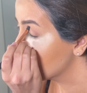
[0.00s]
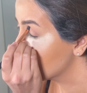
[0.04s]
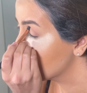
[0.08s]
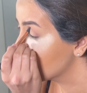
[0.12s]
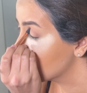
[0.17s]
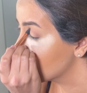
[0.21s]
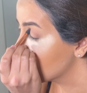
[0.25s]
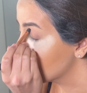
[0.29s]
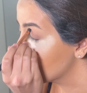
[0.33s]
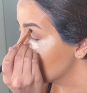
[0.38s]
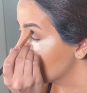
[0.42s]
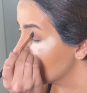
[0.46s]

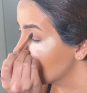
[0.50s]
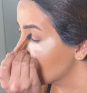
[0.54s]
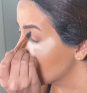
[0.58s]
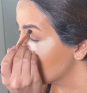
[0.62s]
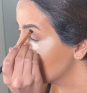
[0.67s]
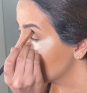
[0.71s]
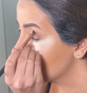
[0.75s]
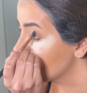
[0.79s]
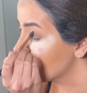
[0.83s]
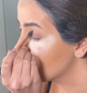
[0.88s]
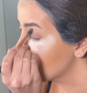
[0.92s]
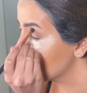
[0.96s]
I've added
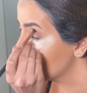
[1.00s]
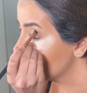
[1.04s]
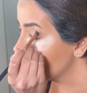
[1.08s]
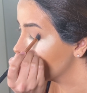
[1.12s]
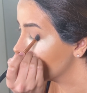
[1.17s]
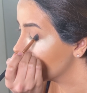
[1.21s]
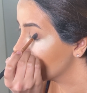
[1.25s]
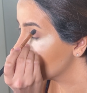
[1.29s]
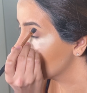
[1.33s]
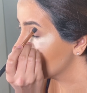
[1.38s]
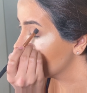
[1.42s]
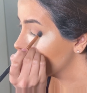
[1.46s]
the
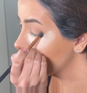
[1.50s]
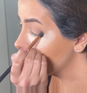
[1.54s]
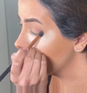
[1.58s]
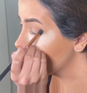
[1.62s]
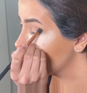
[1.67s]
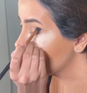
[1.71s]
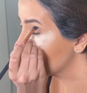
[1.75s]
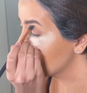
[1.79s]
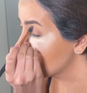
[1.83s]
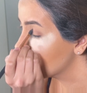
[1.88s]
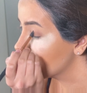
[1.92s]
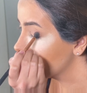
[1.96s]
specific
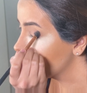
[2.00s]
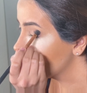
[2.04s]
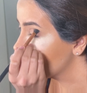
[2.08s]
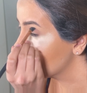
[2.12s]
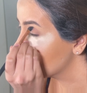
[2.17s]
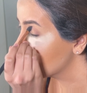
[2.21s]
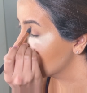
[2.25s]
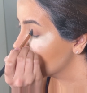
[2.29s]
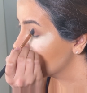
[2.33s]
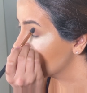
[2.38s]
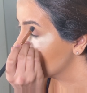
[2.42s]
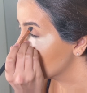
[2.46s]
products,
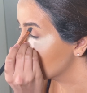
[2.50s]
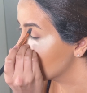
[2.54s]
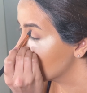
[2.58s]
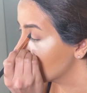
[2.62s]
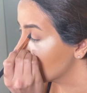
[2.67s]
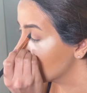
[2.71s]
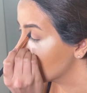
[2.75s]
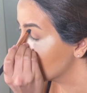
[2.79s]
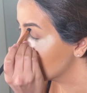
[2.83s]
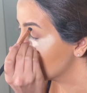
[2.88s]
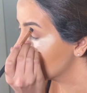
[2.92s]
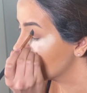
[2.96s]
lines, and
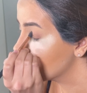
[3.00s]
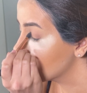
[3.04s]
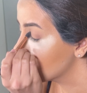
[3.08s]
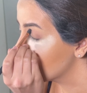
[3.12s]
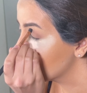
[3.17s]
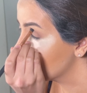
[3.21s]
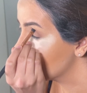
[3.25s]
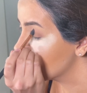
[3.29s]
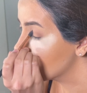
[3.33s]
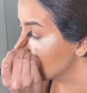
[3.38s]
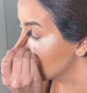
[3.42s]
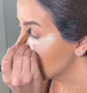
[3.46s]
color codes
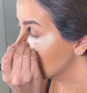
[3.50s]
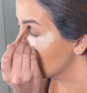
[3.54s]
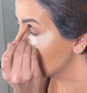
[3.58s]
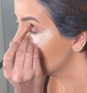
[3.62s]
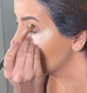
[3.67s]
below.